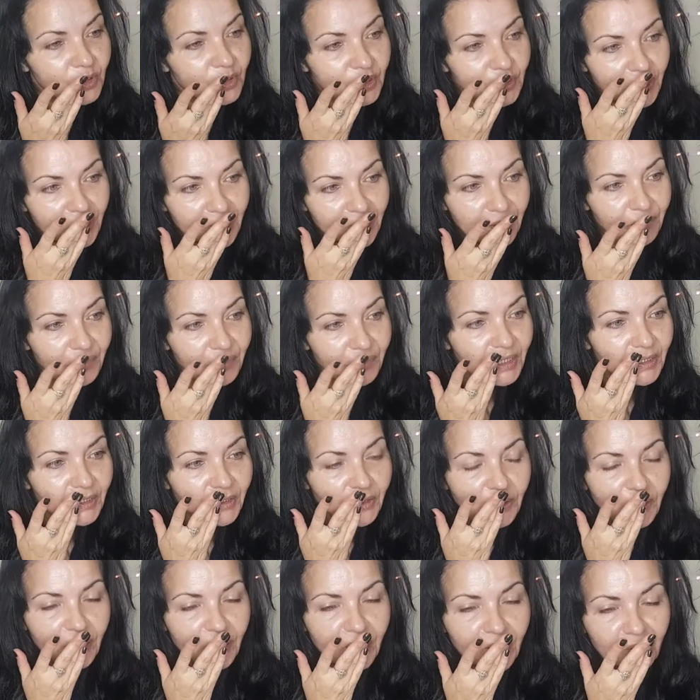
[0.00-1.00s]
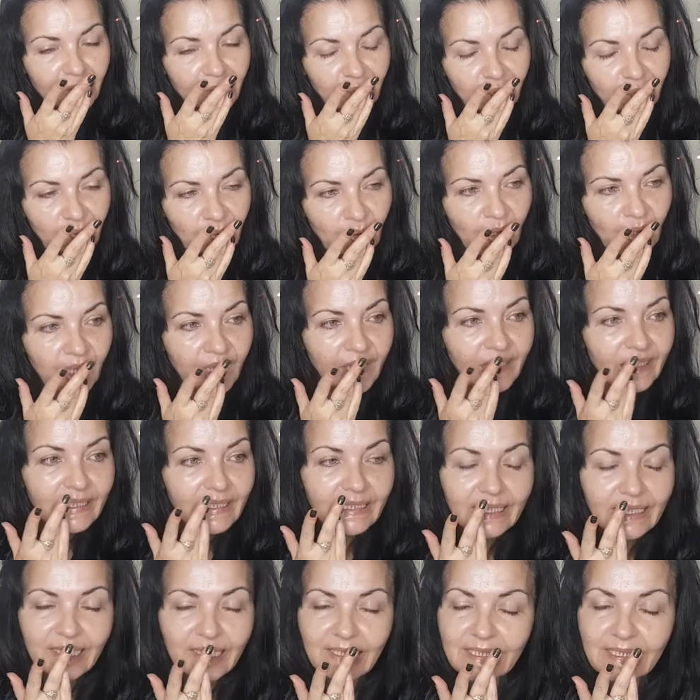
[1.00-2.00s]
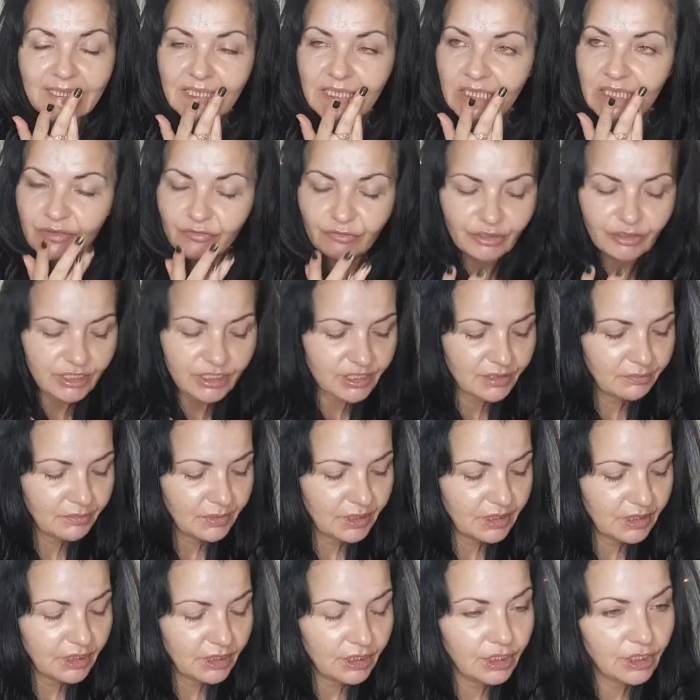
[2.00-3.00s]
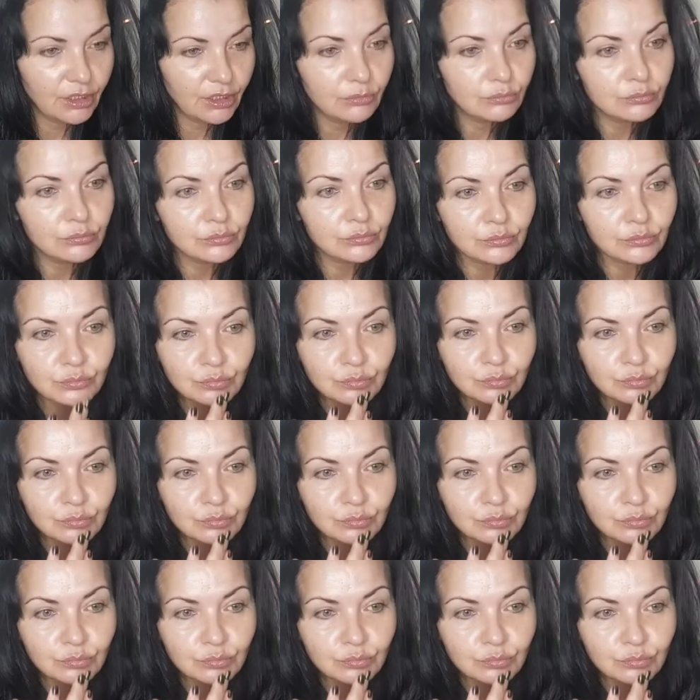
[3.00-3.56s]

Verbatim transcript: soybean oil, and vitamin E.